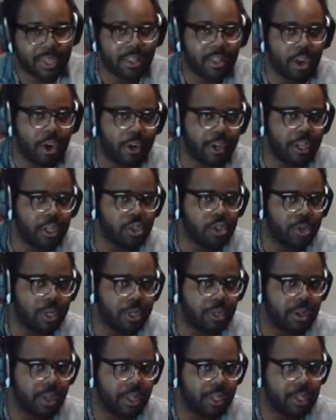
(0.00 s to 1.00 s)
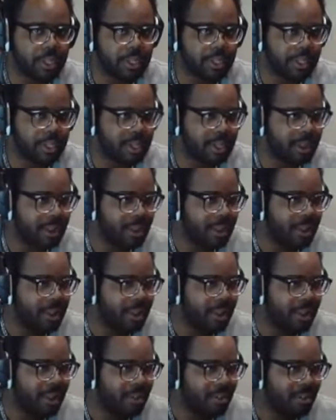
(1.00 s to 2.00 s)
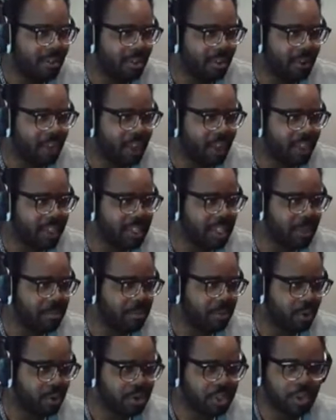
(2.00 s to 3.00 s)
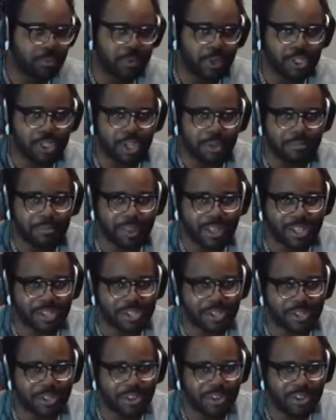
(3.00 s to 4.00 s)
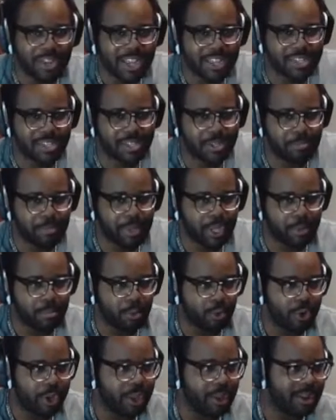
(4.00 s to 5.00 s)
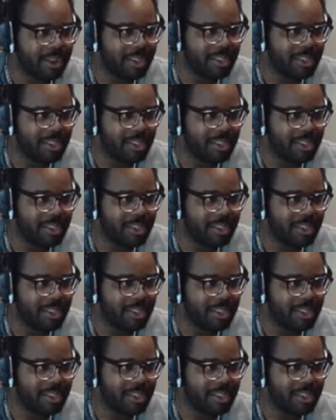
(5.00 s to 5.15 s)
There I did a trick called, what do we call it? Team Throw Super Jump, also known as the Big Boy.